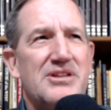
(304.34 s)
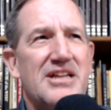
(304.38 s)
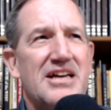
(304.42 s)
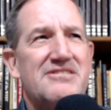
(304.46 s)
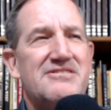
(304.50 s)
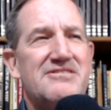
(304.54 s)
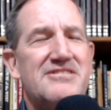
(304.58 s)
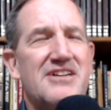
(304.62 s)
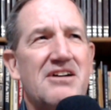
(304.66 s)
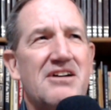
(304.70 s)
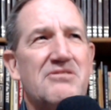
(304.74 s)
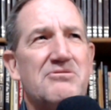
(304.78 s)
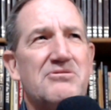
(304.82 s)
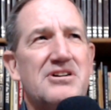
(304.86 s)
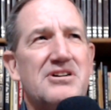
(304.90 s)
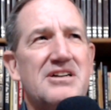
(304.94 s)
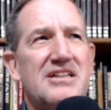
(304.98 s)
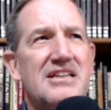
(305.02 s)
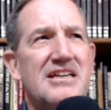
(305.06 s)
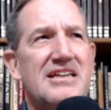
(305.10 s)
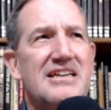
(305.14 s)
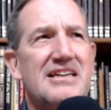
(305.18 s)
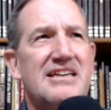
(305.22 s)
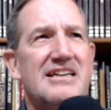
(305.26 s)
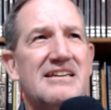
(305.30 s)
that's not
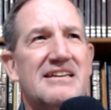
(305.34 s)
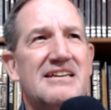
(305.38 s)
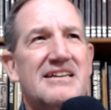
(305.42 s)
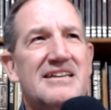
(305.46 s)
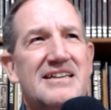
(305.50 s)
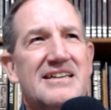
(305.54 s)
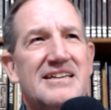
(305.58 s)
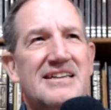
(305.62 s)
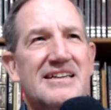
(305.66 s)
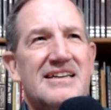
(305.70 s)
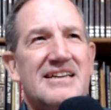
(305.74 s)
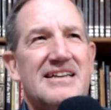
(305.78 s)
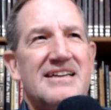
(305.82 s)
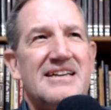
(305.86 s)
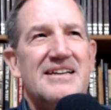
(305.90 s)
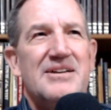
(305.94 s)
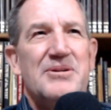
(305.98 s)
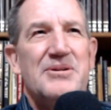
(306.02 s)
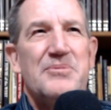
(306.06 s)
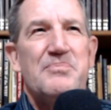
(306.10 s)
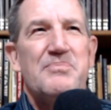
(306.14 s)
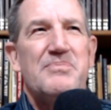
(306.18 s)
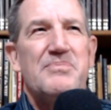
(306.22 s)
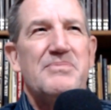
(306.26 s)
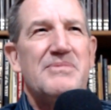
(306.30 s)
really
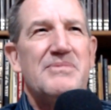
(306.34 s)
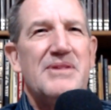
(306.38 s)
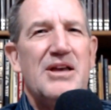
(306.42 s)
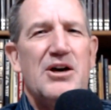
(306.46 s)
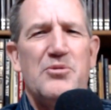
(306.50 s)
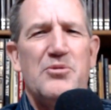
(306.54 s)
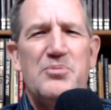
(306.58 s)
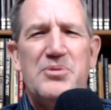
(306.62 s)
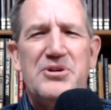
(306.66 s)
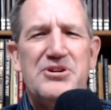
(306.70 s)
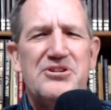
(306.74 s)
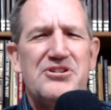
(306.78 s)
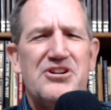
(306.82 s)
helping